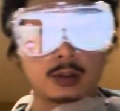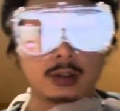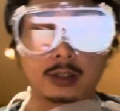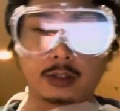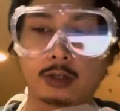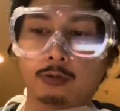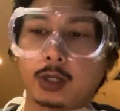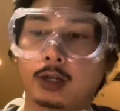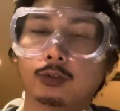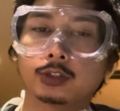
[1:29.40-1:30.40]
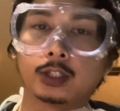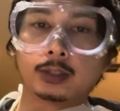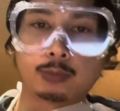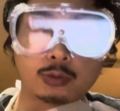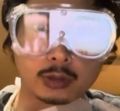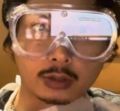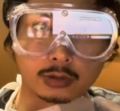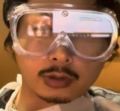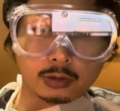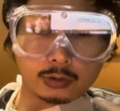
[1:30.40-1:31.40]
now that we have our sample
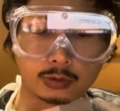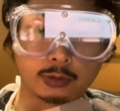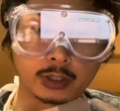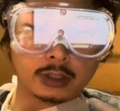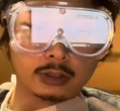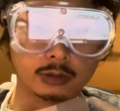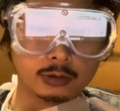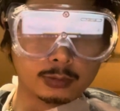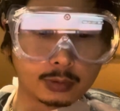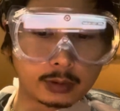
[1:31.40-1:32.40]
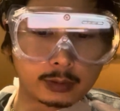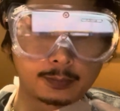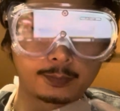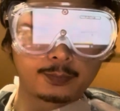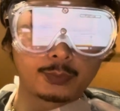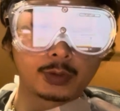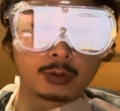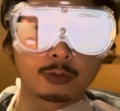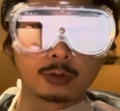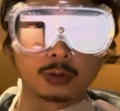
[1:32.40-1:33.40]
within the loop,
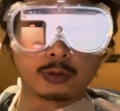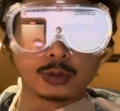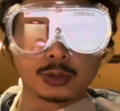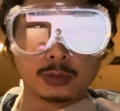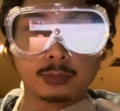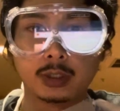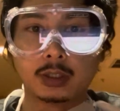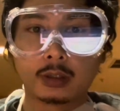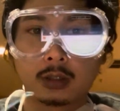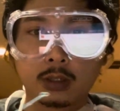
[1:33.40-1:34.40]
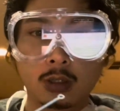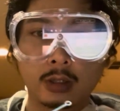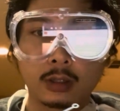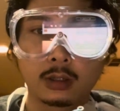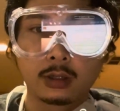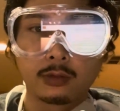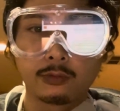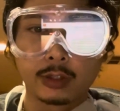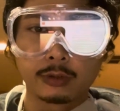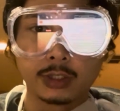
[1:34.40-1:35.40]
we're going to be
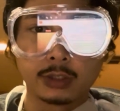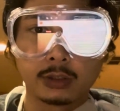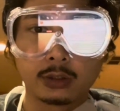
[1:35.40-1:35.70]
very